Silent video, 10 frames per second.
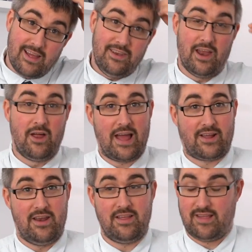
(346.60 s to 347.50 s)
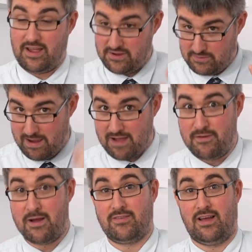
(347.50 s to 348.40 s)
No, not that kind of cell. You may have
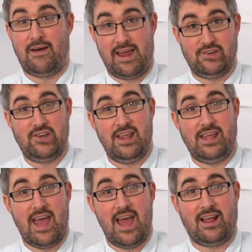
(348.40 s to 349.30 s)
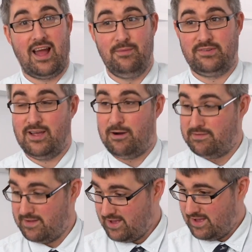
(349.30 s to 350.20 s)
noticed I've had a cheeky haircut
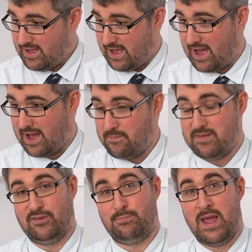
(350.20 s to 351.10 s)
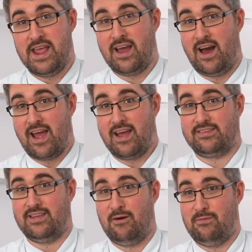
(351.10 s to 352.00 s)
myself. Mrs. P cut it
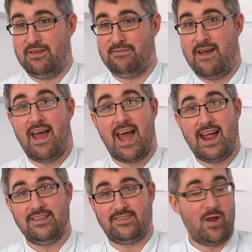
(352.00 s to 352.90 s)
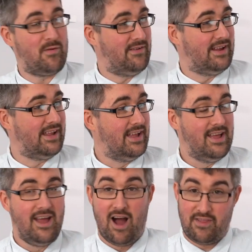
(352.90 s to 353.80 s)
herself with her fair hands. I
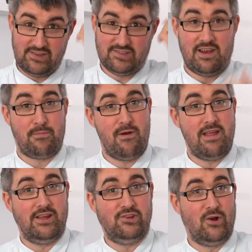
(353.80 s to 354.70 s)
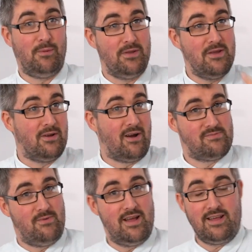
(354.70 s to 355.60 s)
think she's done a pretty good job, but you guys
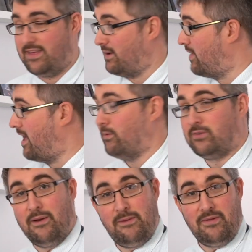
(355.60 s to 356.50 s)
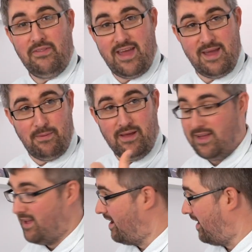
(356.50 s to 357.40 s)
might think what the hell's going on there, but
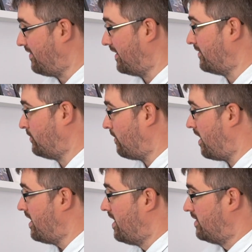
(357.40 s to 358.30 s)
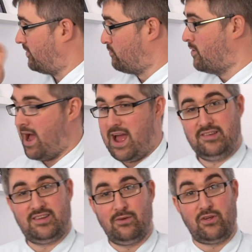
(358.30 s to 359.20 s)
I think it's all right. So root hair
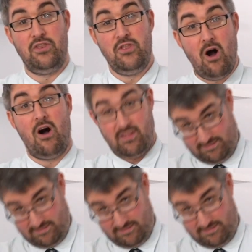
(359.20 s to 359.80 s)
cells are not